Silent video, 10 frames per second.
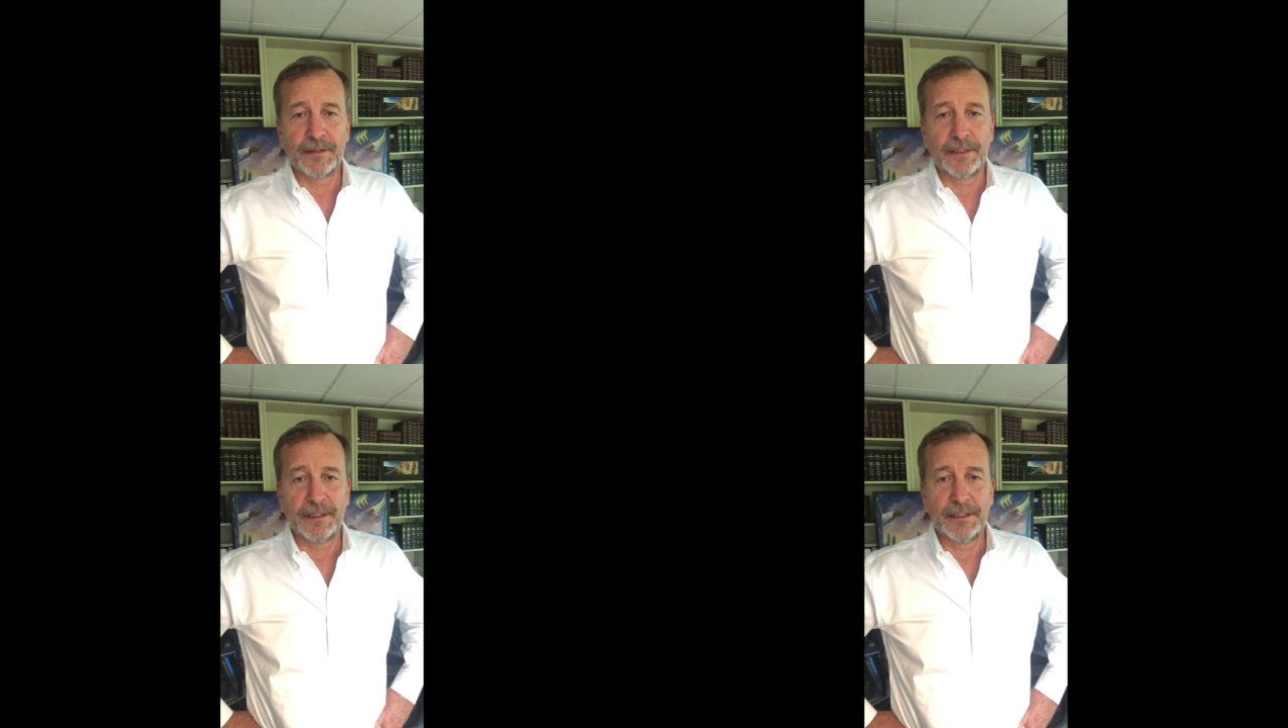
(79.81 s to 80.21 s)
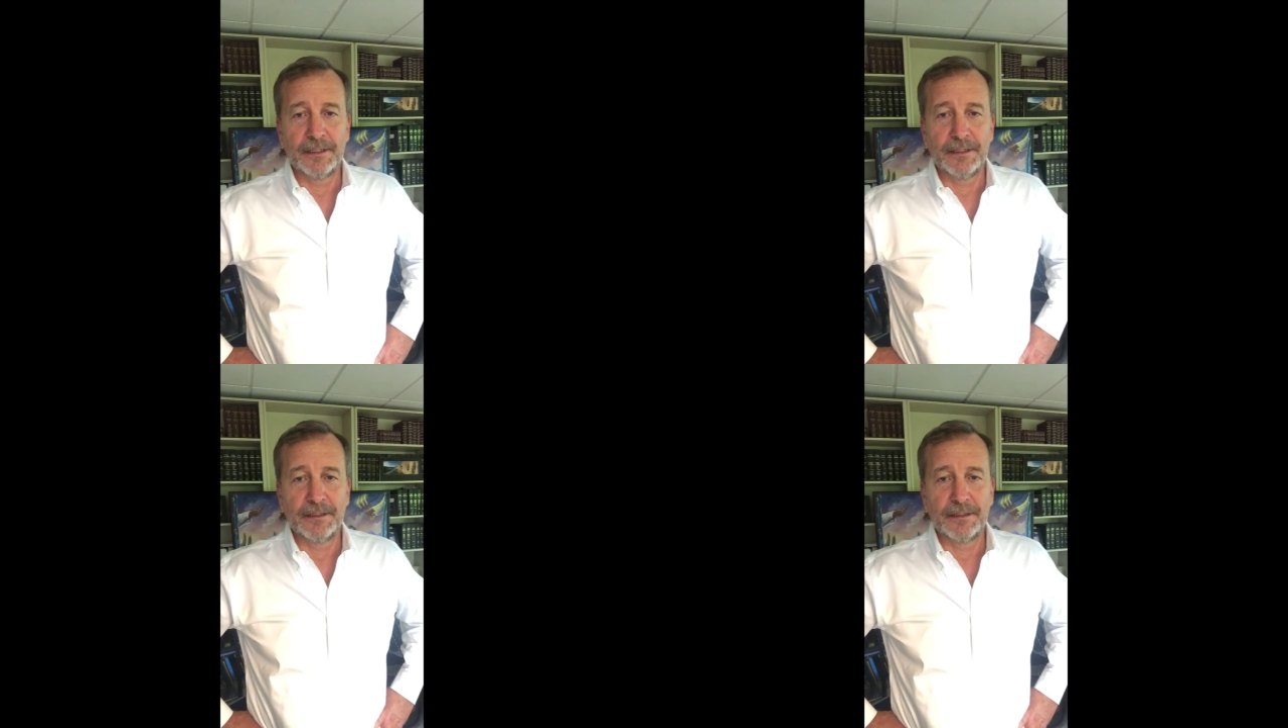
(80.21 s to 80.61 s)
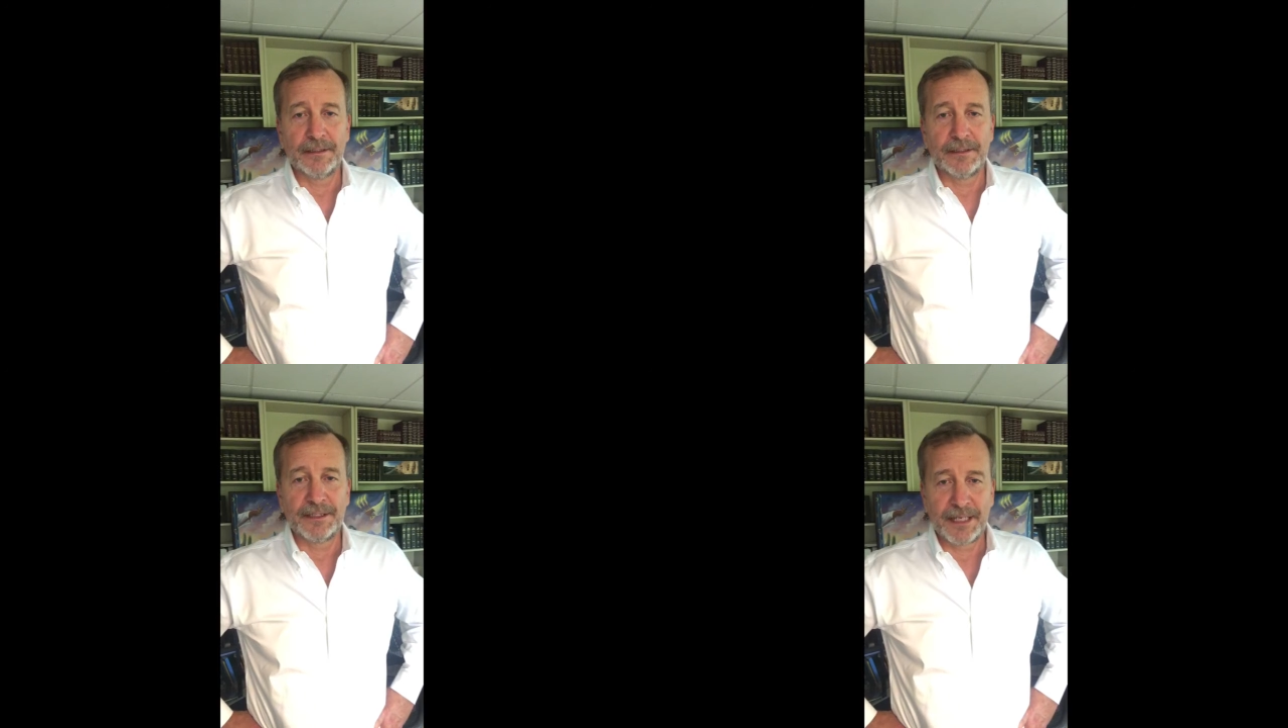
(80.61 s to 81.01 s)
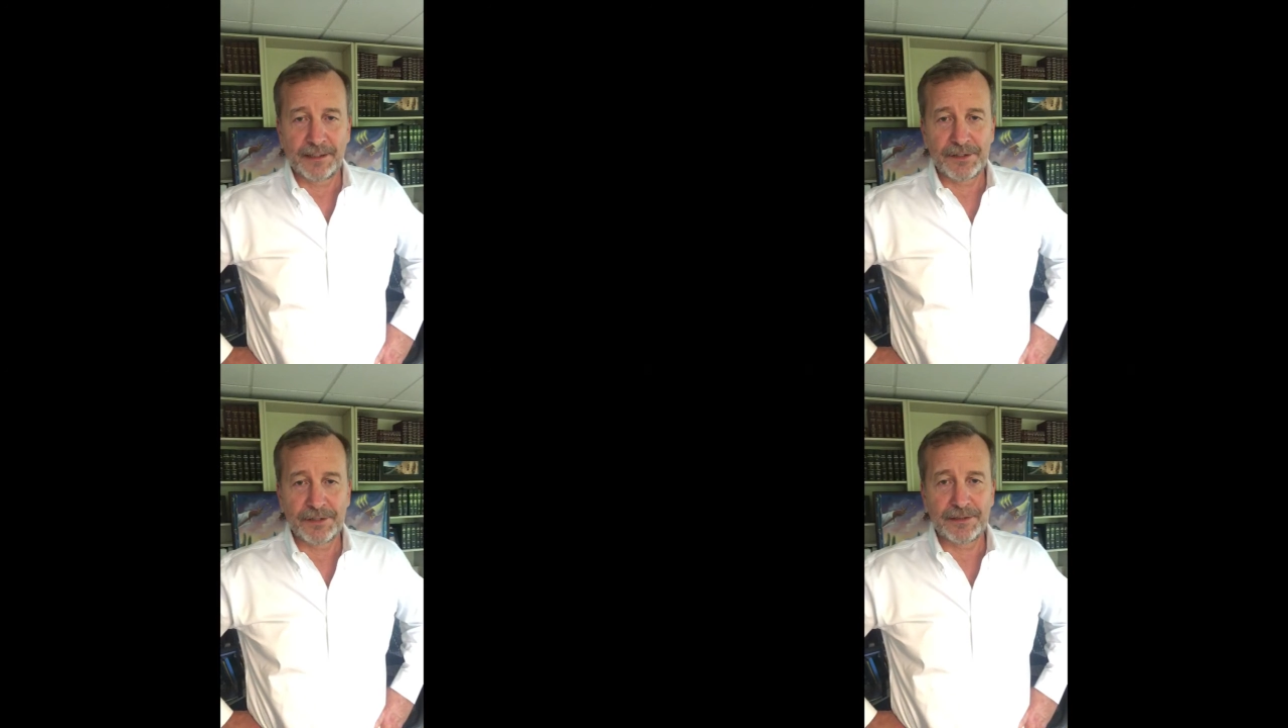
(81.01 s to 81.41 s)
the
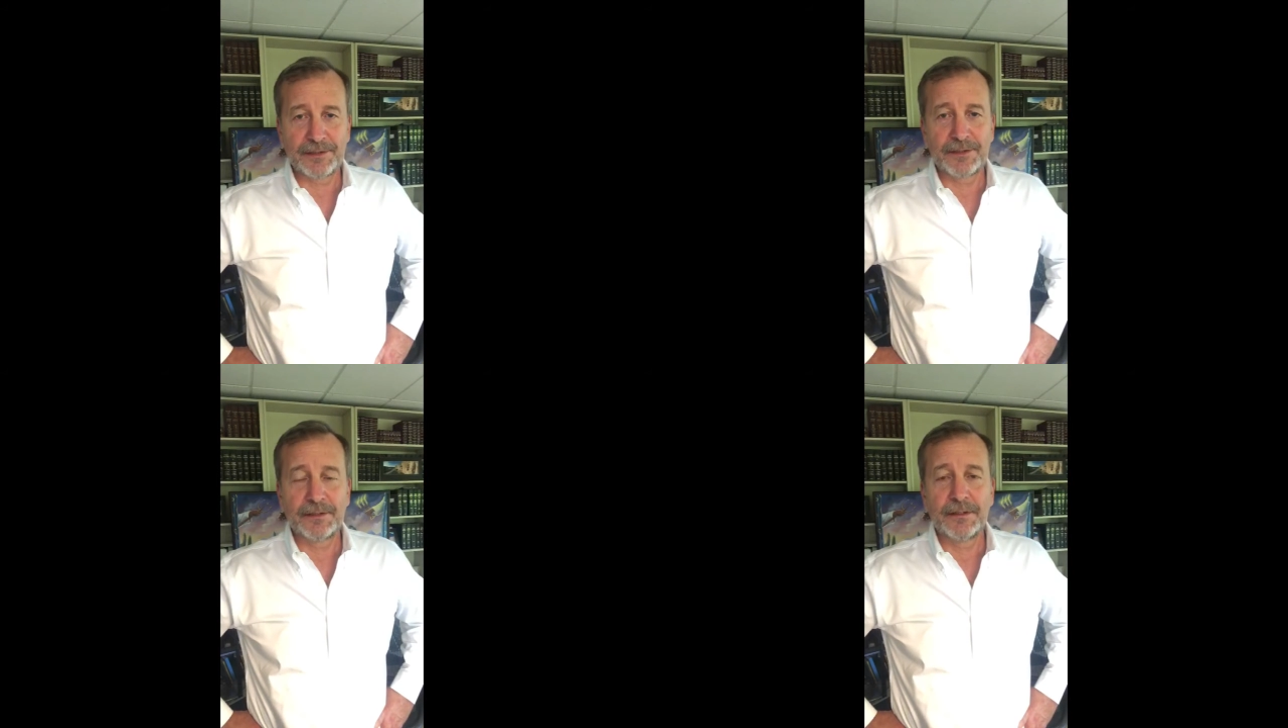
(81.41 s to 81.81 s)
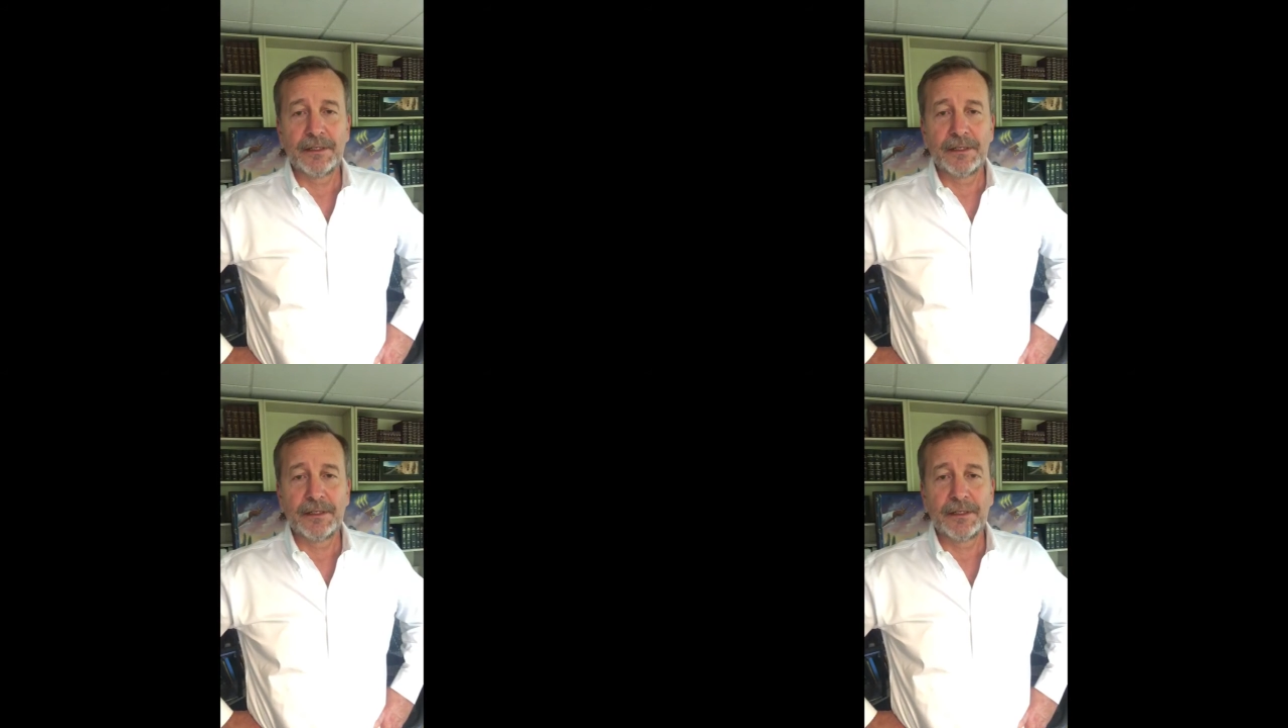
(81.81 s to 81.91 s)
intelligence,